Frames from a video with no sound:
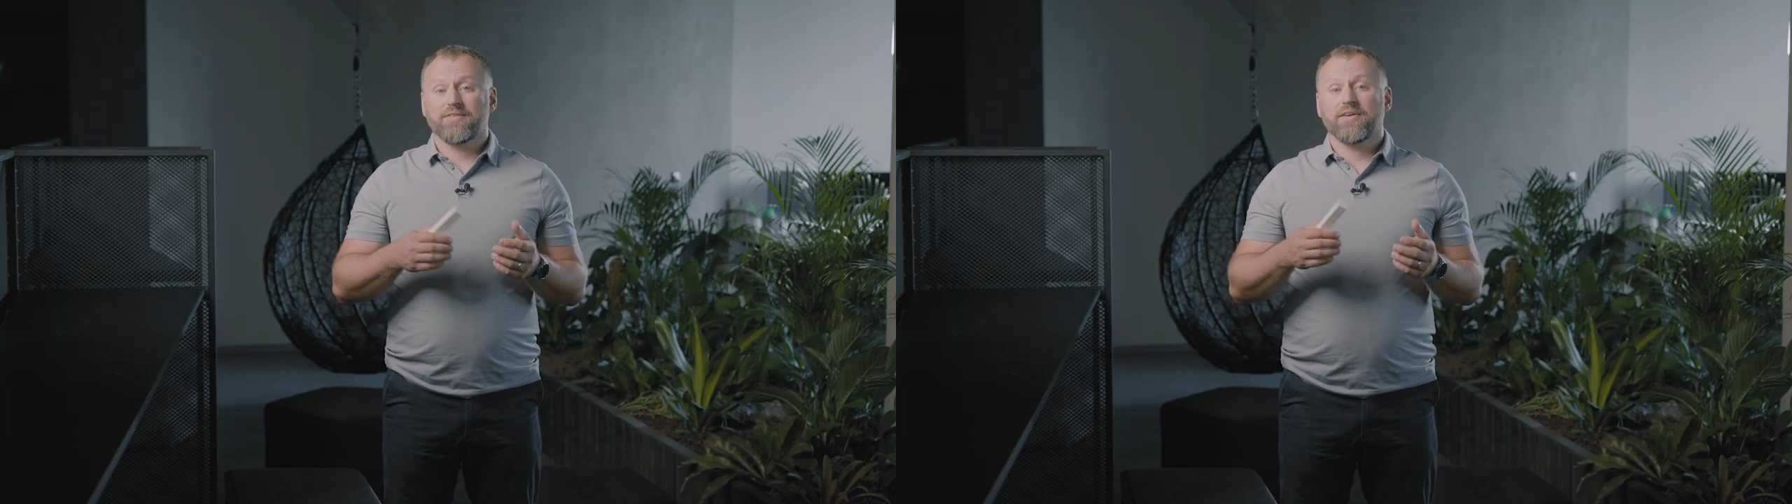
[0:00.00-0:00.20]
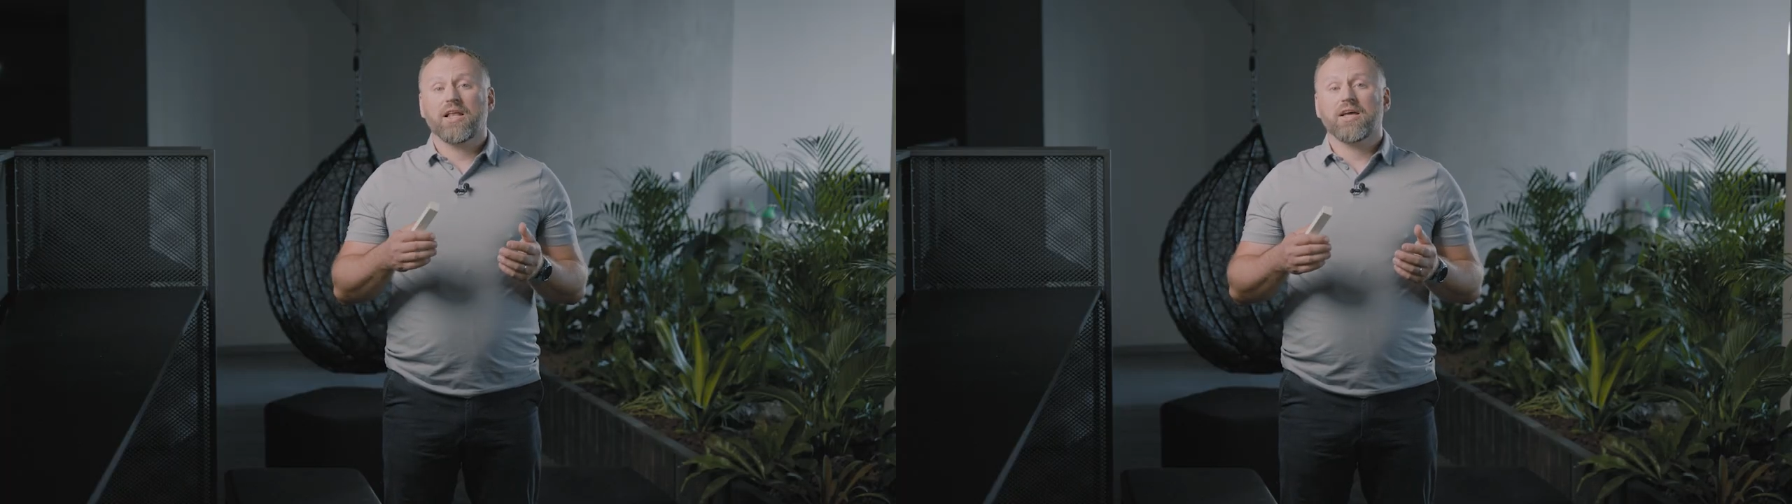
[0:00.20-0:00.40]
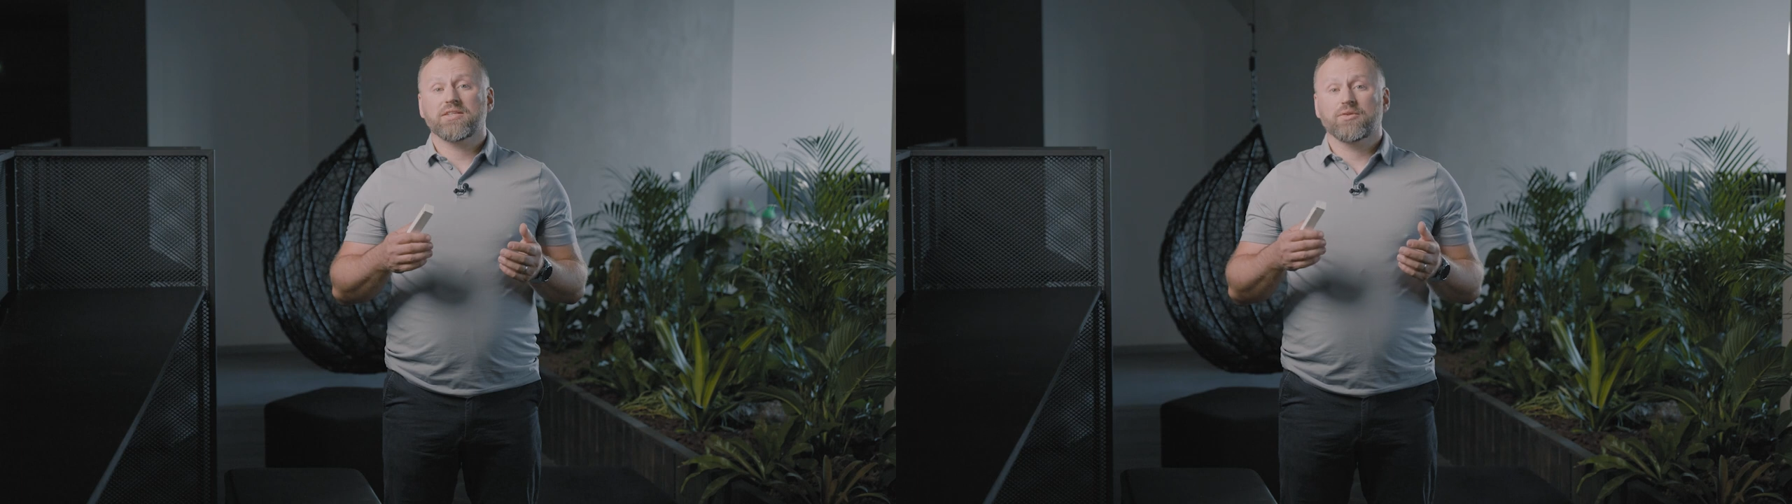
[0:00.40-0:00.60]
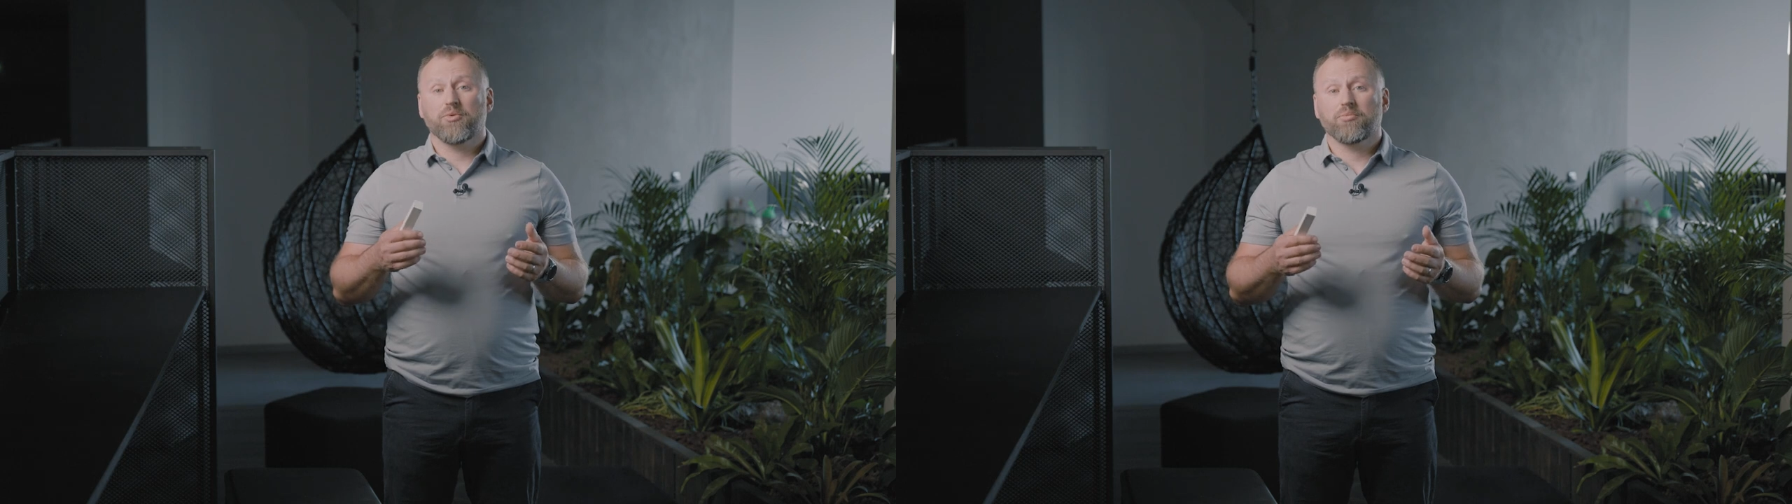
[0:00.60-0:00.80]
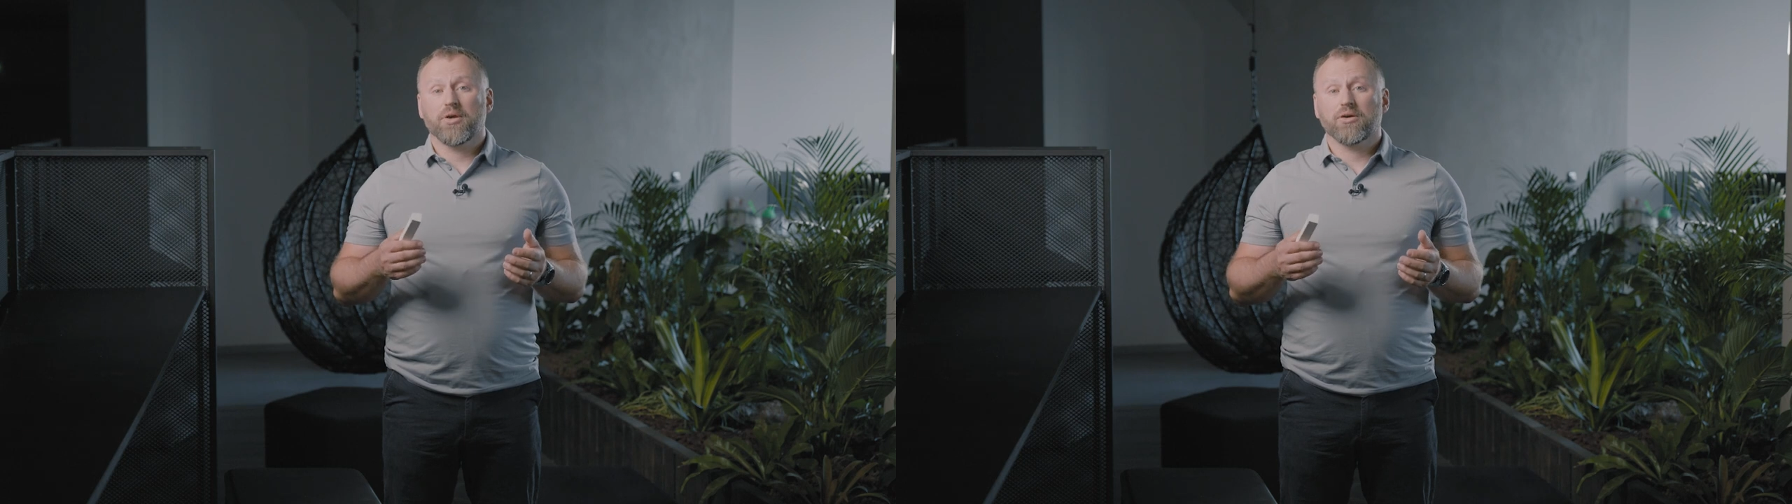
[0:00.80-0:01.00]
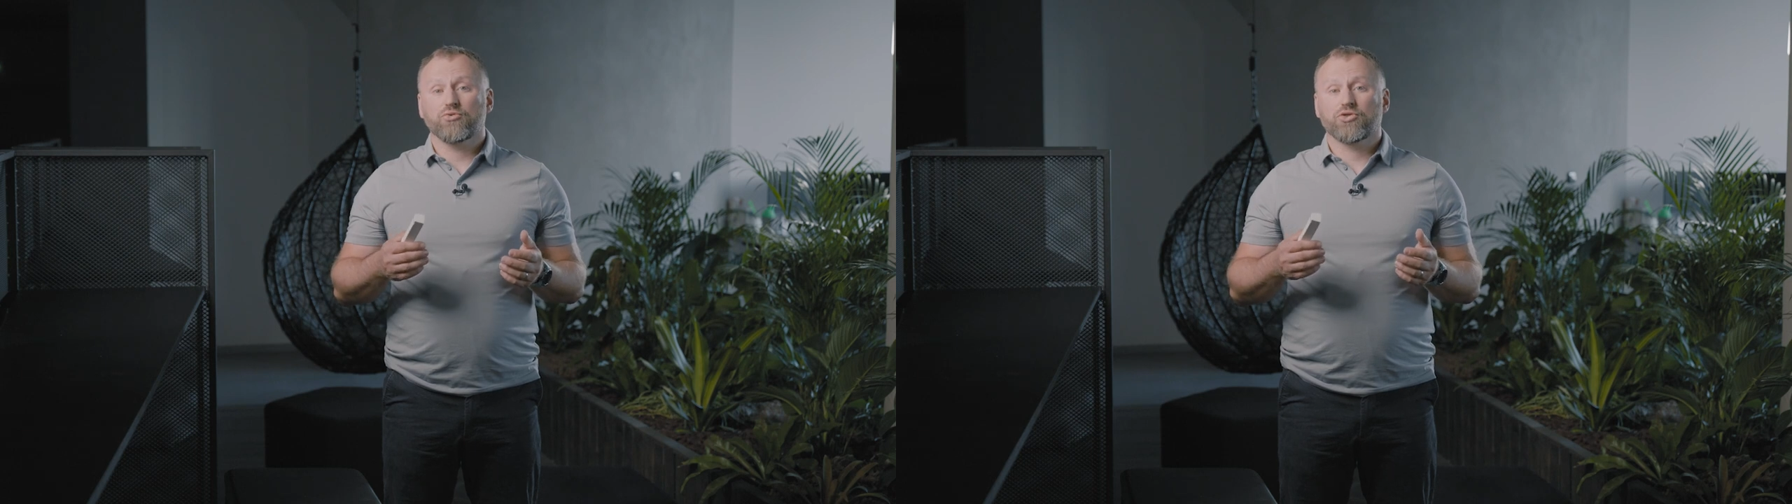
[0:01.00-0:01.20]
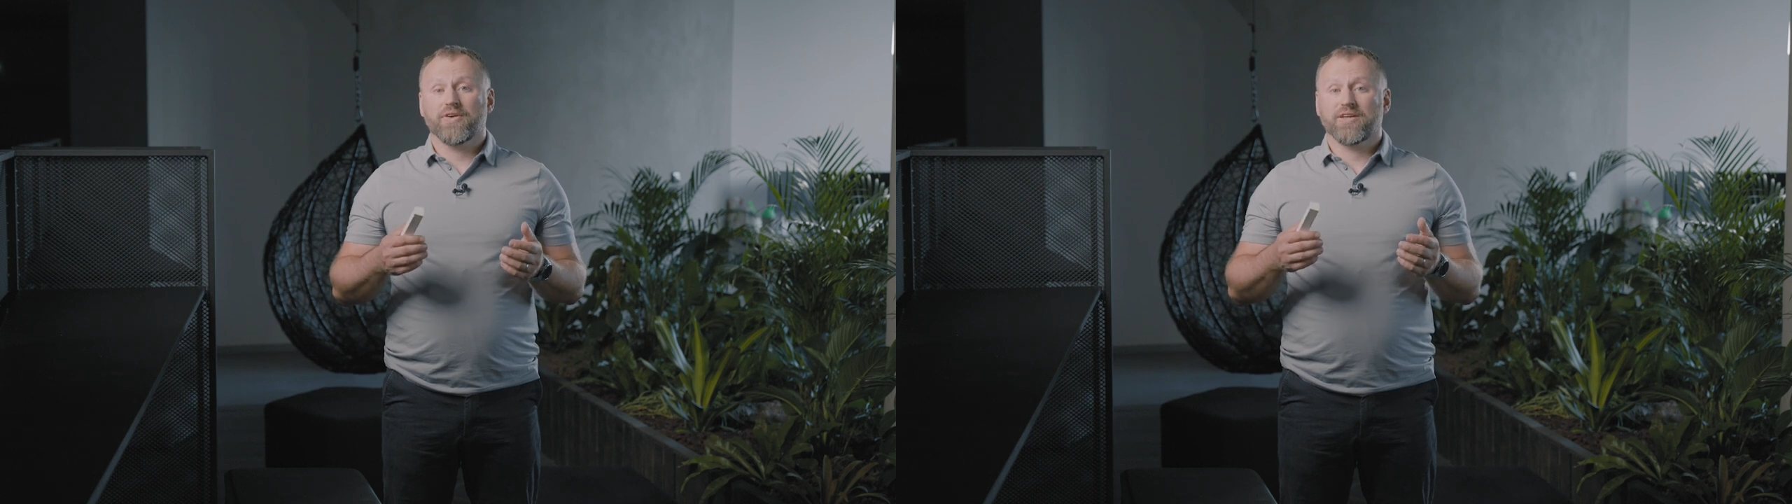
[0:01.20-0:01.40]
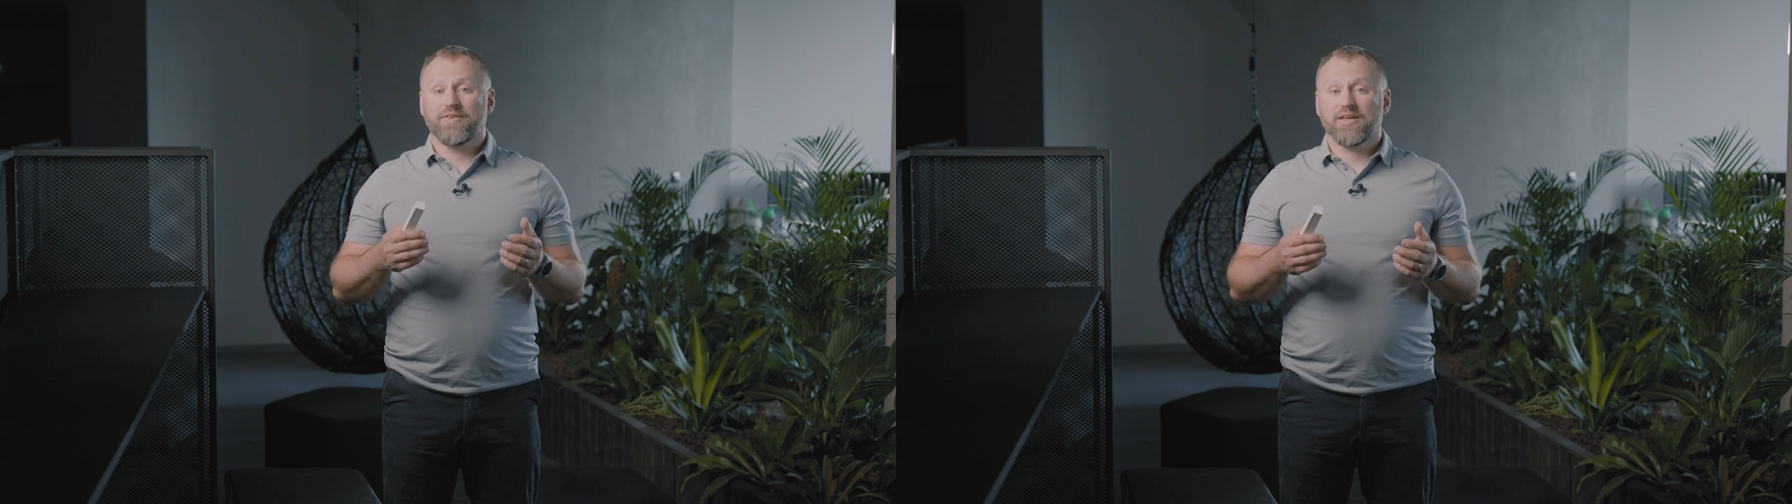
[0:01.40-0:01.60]
an alarm can be
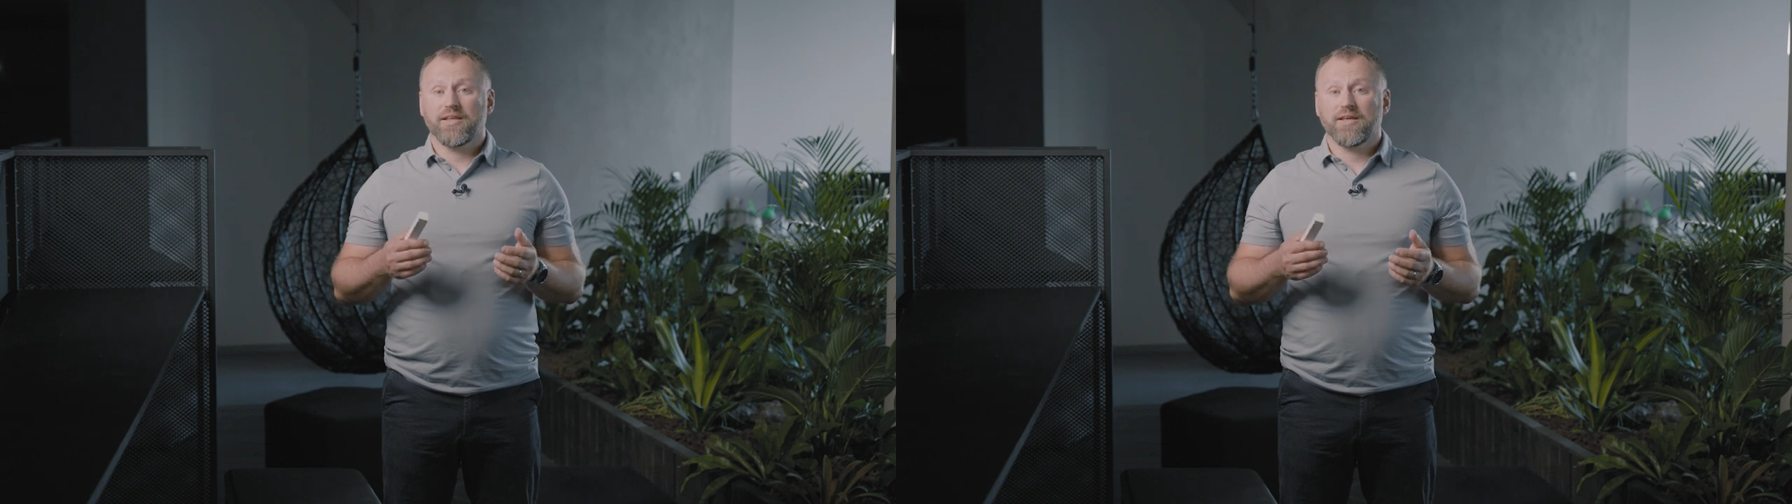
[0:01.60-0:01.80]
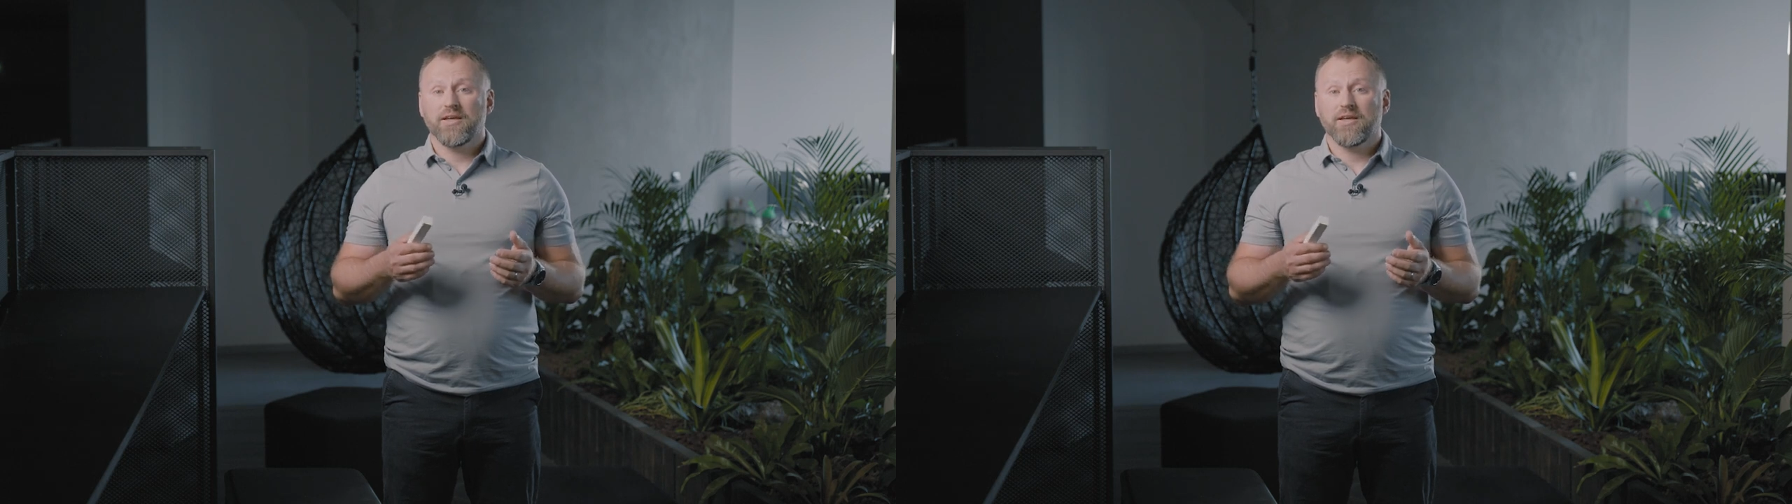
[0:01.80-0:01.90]
triggered